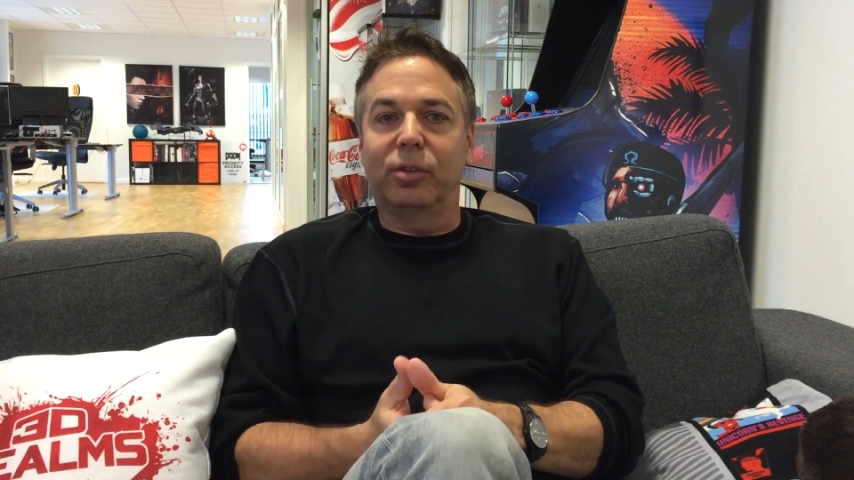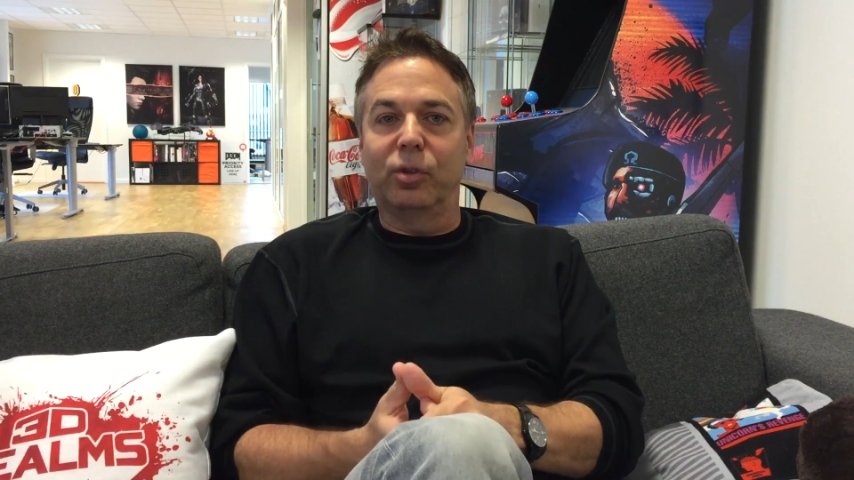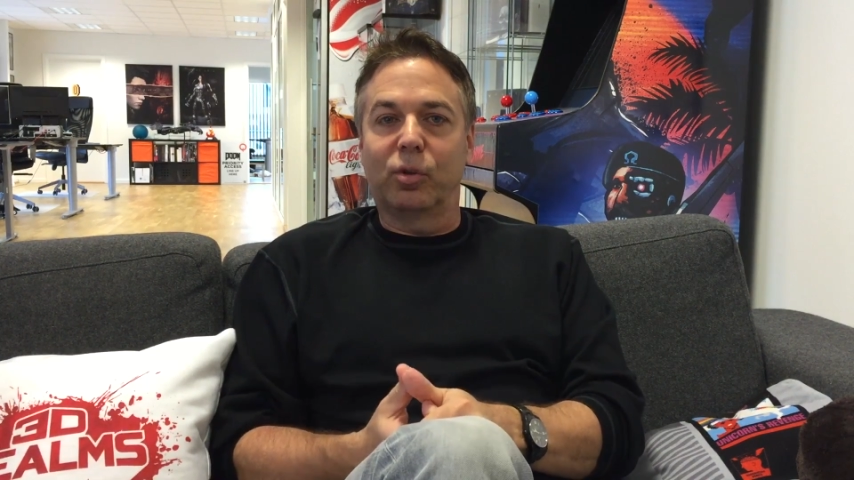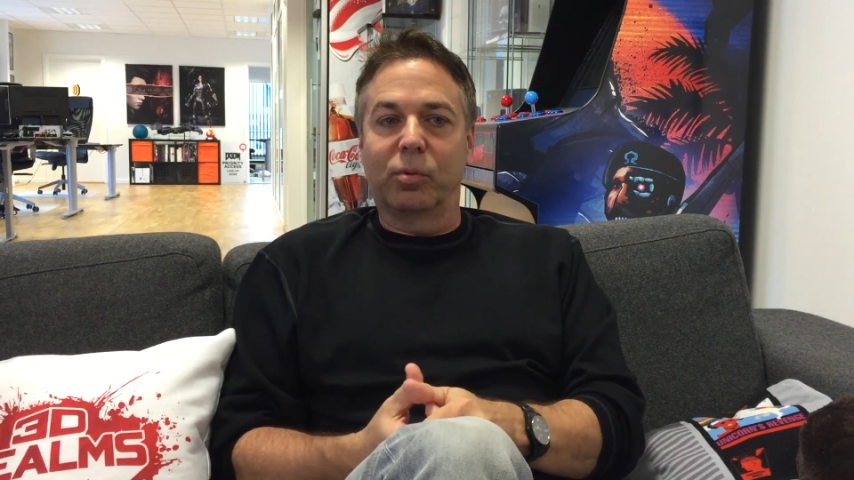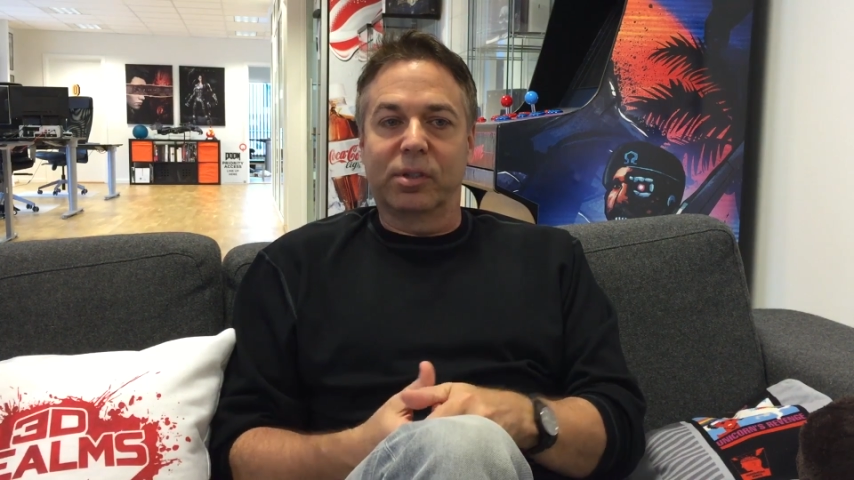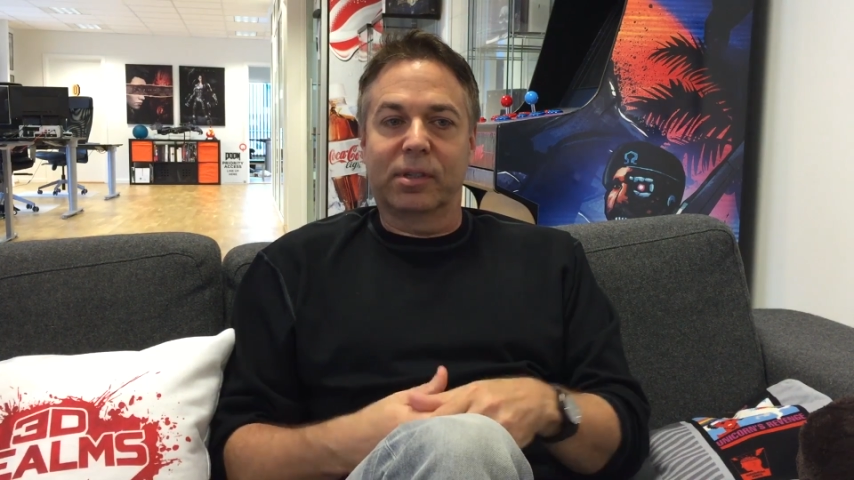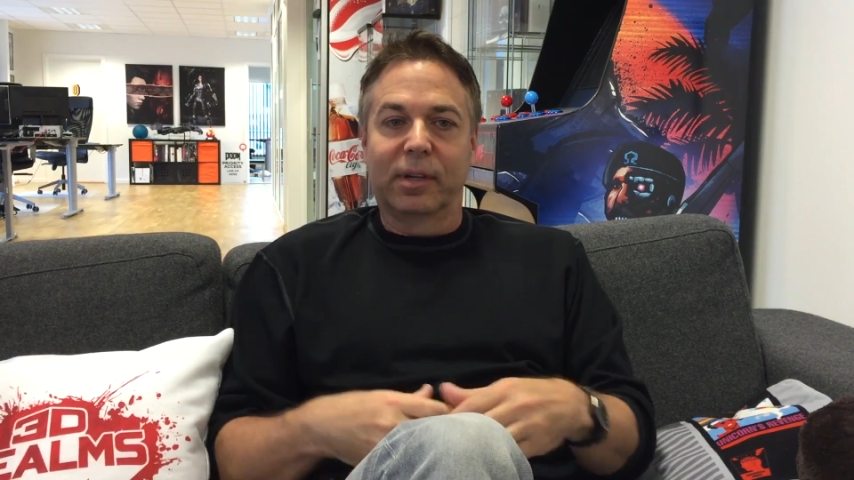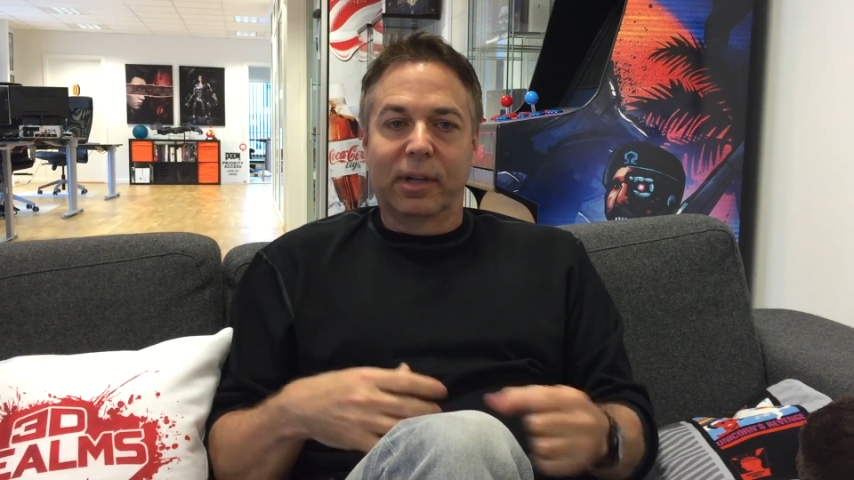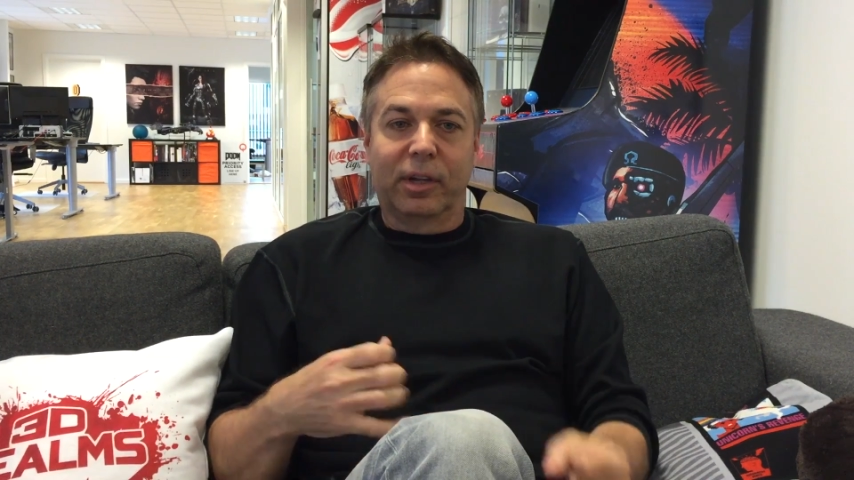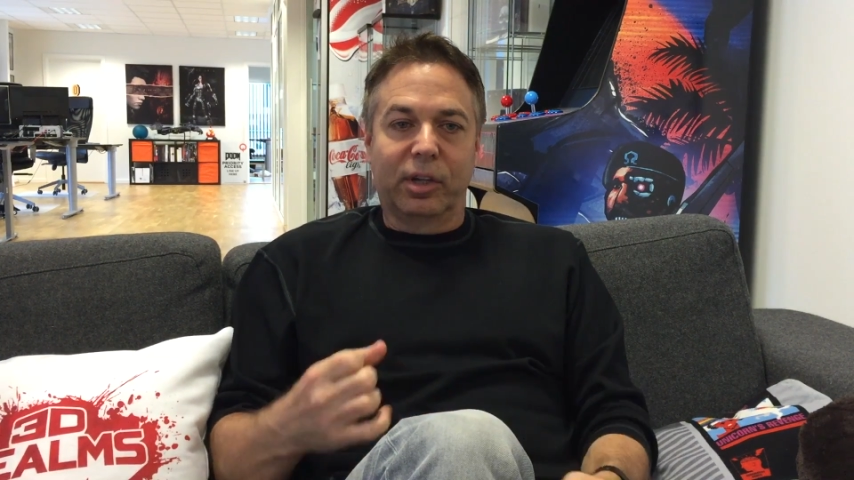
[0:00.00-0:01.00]
Duke was
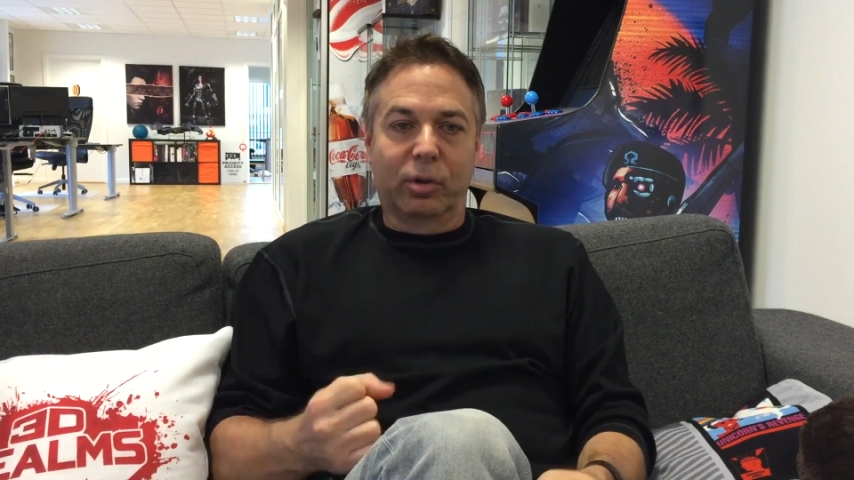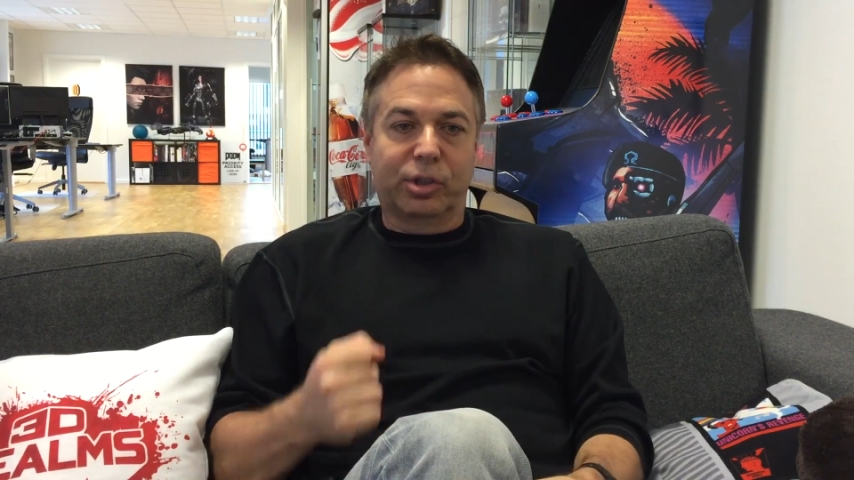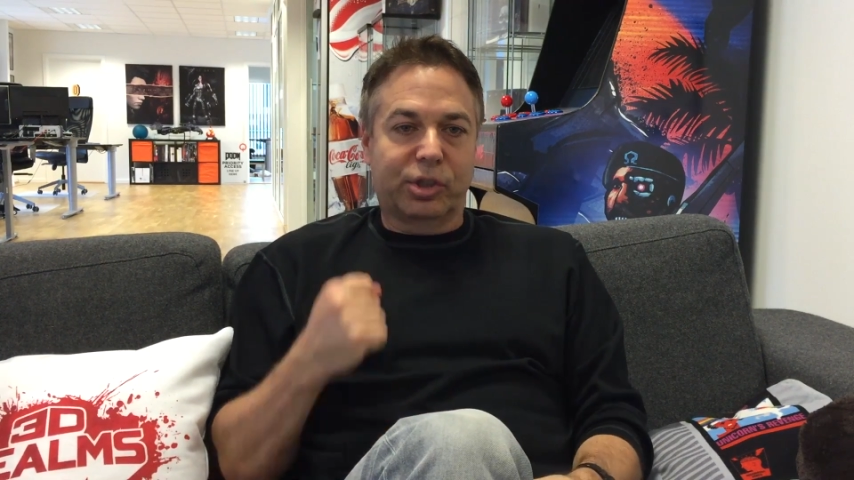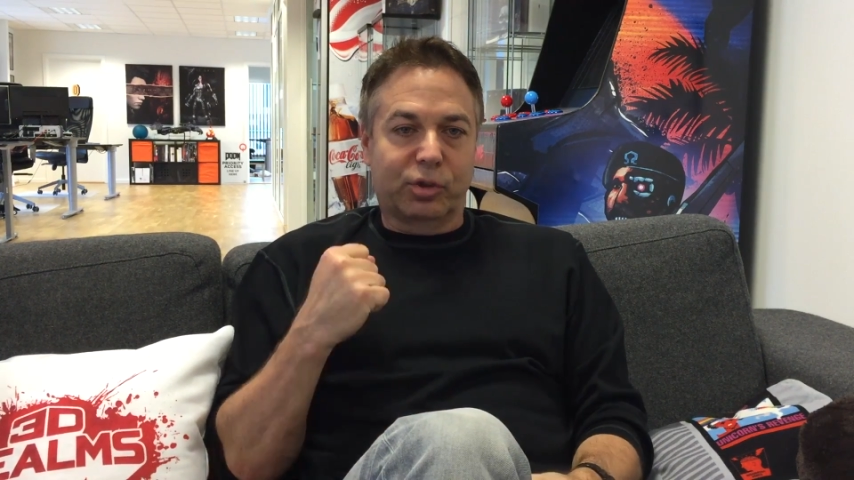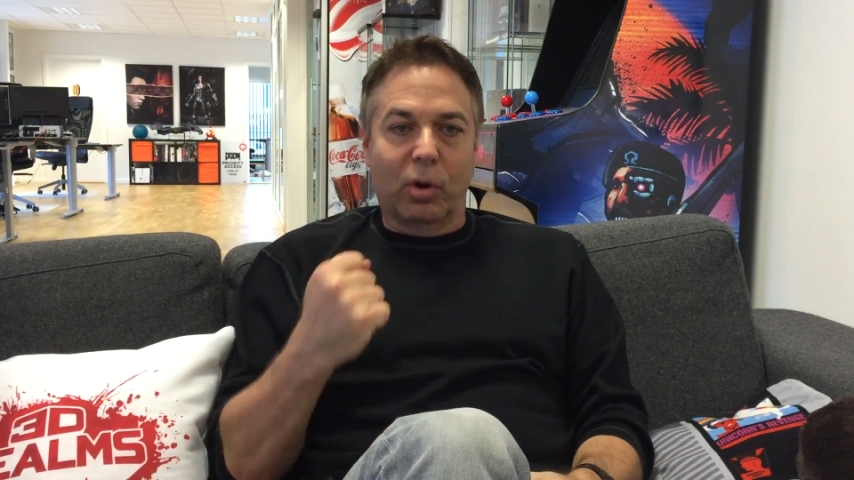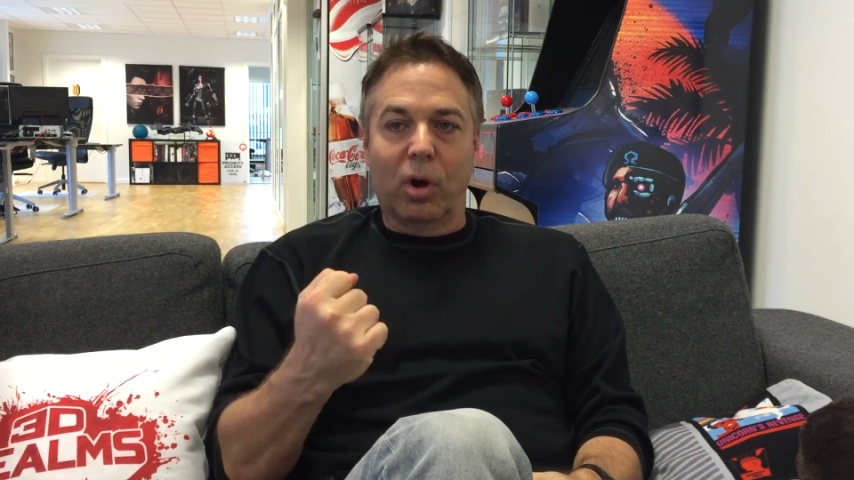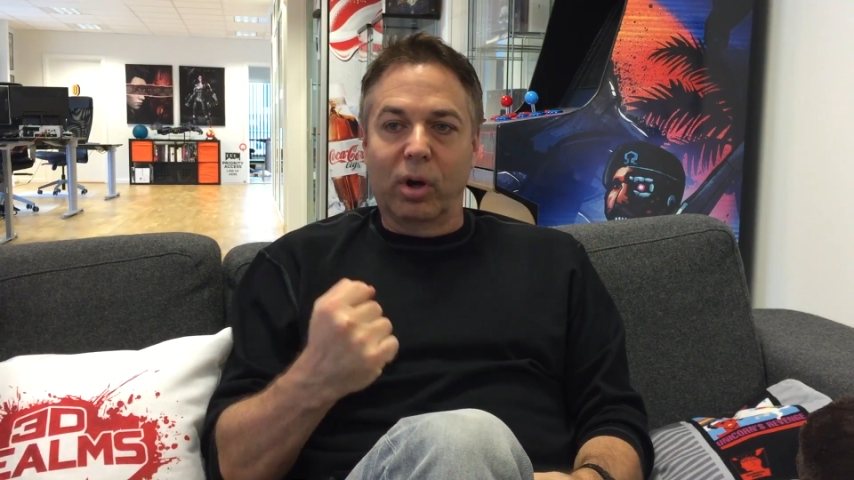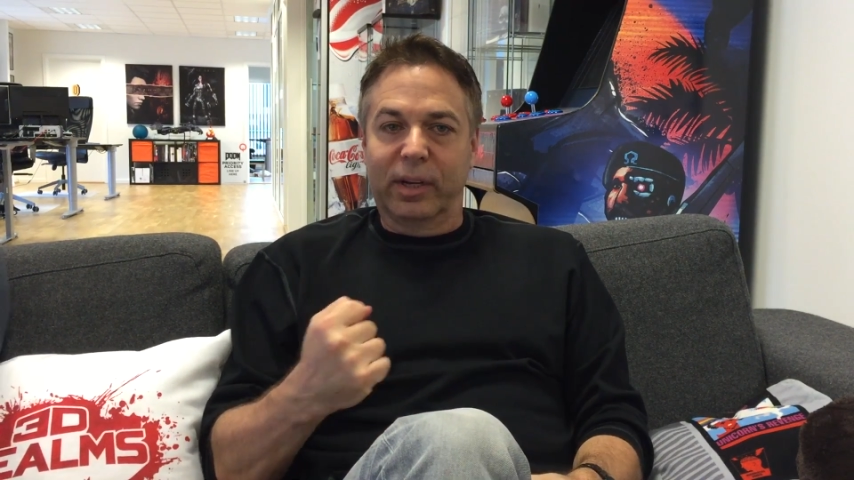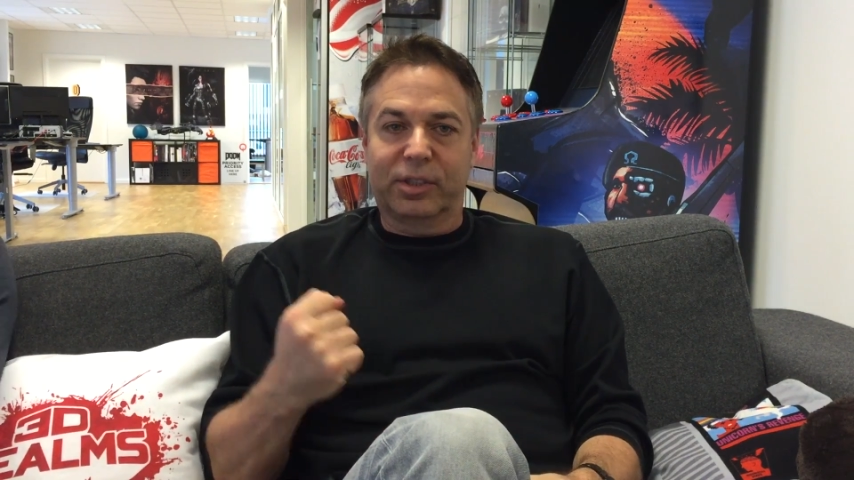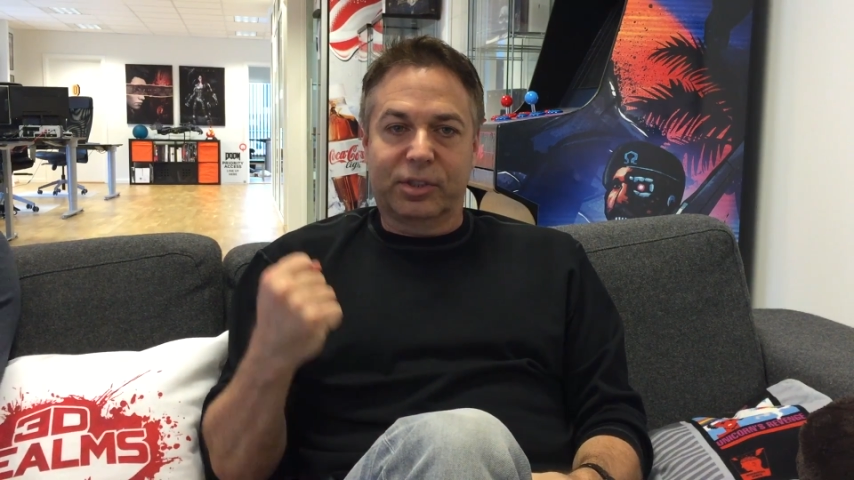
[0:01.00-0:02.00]

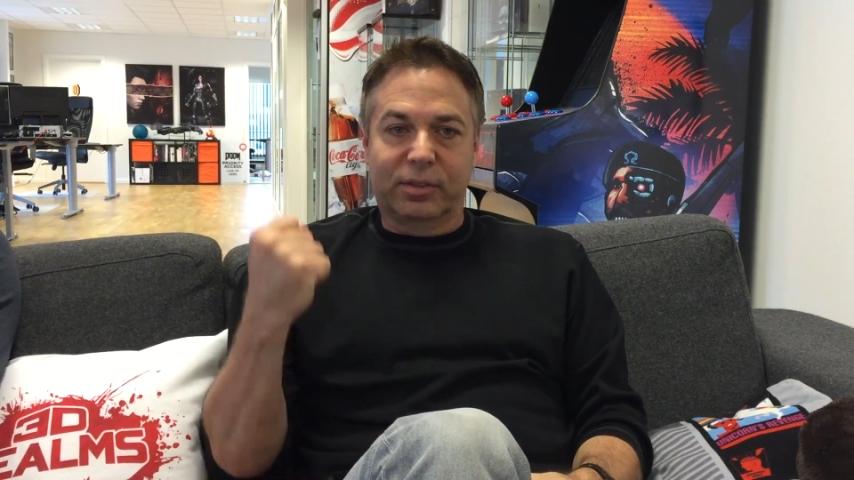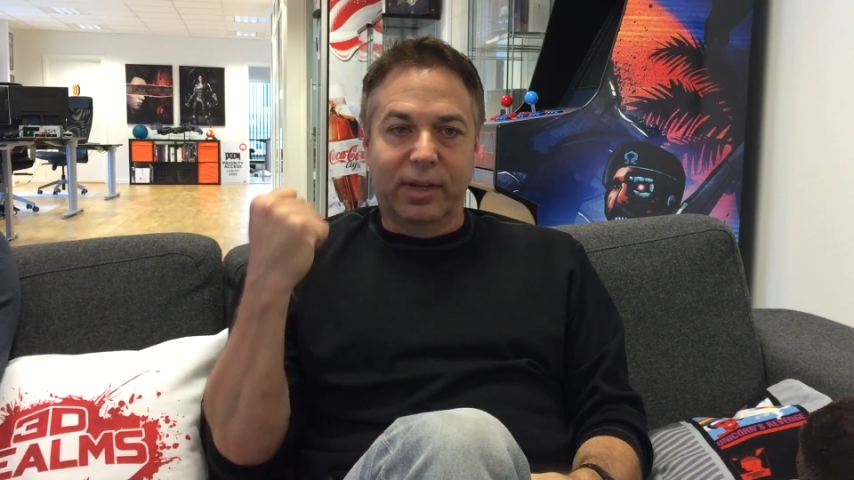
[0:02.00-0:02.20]
strong, and